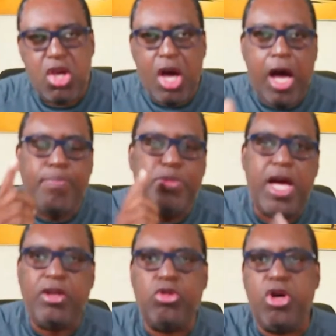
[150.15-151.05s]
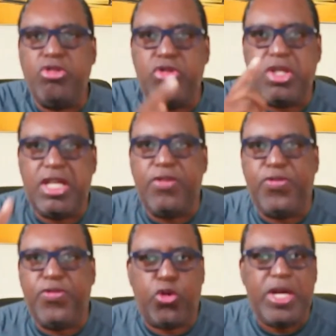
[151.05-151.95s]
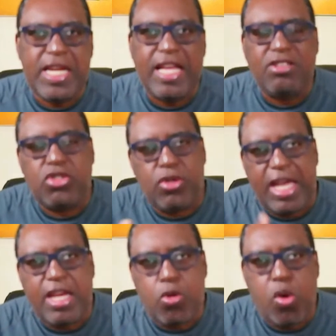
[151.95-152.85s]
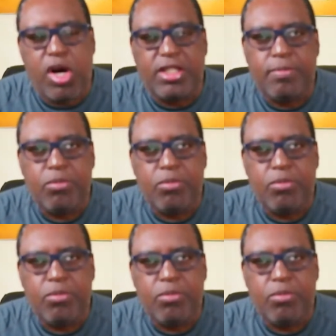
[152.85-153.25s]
I'm not going to give credence to anyone